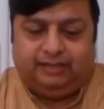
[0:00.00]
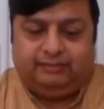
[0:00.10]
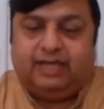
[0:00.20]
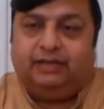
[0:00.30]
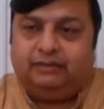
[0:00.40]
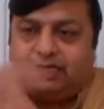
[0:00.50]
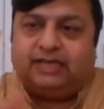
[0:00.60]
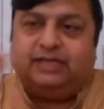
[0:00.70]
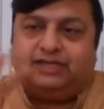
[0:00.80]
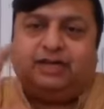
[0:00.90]
then you can
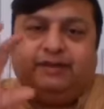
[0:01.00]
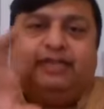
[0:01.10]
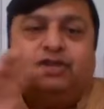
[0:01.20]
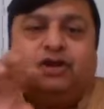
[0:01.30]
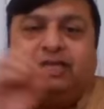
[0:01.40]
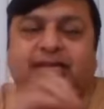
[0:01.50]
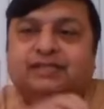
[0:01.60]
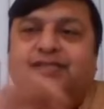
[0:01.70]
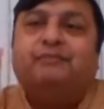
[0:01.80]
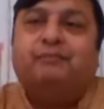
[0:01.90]
understand. It's not
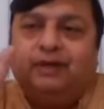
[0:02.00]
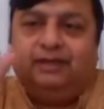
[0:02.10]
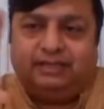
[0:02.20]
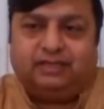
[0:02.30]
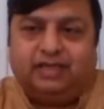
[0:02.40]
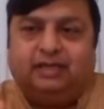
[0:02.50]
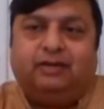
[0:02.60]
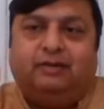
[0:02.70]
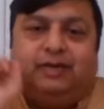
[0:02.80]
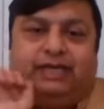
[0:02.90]
that simple. It's a little
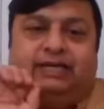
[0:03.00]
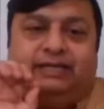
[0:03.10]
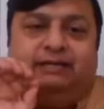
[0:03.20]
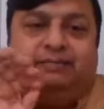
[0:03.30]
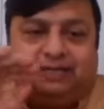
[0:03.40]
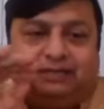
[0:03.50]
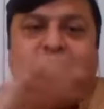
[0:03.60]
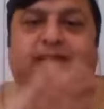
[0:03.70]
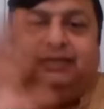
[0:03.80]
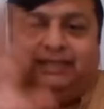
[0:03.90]
complicated, but
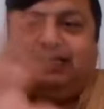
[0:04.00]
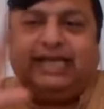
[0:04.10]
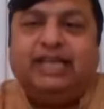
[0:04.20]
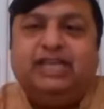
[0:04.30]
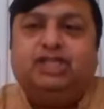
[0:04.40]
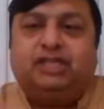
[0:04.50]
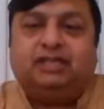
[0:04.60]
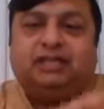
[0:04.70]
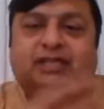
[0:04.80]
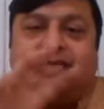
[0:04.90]
this is in
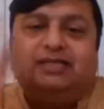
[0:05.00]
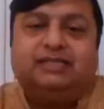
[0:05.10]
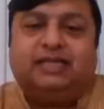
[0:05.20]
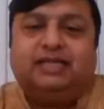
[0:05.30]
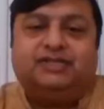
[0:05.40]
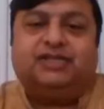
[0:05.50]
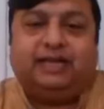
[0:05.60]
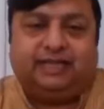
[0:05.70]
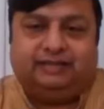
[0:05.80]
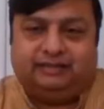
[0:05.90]
general, that is the
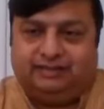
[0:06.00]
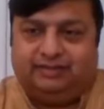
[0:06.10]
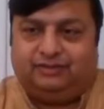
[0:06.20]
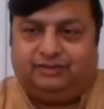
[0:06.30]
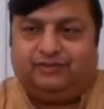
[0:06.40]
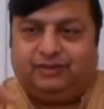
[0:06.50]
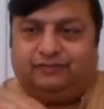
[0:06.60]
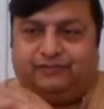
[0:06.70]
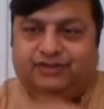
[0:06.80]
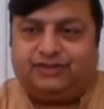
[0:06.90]
understanding. For
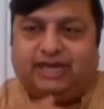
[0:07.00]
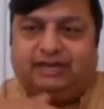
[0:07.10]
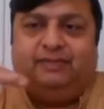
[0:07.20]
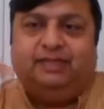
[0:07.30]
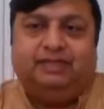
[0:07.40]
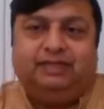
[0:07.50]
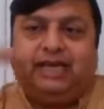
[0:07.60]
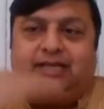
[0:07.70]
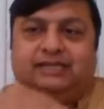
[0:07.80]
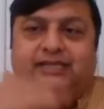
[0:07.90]
the first time,
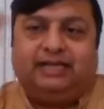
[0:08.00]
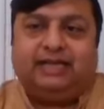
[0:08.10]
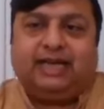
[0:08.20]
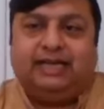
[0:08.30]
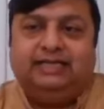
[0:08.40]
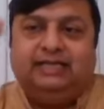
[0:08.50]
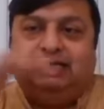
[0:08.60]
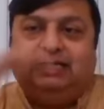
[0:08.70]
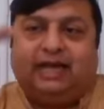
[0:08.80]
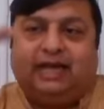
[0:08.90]
that is the
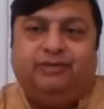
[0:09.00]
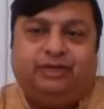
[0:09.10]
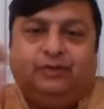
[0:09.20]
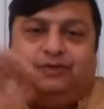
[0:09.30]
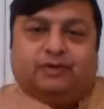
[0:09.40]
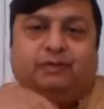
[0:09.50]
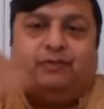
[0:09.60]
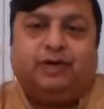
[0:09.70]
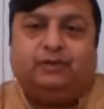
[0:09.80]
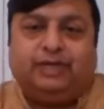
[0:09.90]
idea, that how it goes
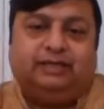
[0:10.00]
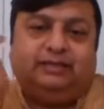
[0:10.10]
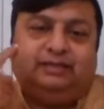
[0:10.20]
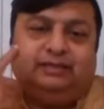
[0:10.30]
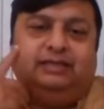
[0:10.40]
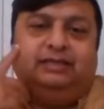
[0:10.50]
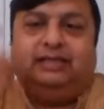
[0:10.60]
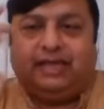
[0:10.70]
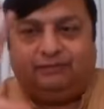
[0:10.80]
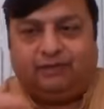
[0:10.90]
from one to another
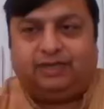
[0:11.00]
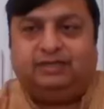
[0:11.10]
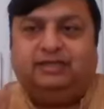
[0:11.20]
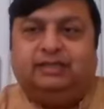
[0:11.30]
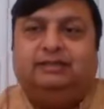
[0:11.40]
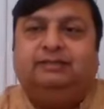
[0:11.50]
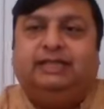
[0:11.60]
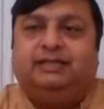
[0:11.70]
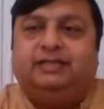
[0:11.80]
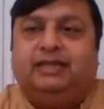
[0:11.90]
and what are the
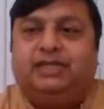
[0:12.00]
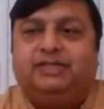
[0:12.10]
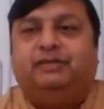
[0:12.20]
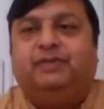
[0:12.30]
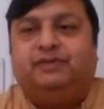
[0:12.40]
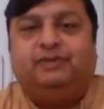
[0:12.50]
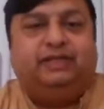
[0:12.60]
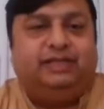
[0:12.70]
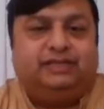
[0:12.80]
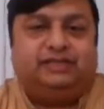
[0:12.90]
interrelation
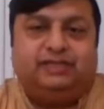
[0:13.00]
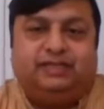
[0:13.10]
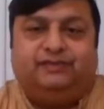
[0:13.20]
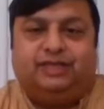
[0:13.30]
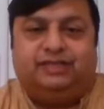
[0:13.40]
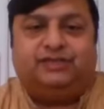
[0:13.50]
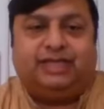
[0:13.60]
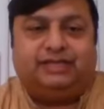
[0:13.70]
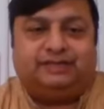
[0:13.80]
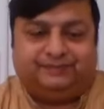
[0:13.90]
between these different
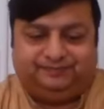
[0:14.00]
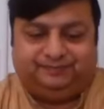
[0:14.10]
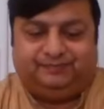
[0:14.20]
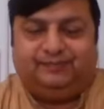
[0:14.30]
states.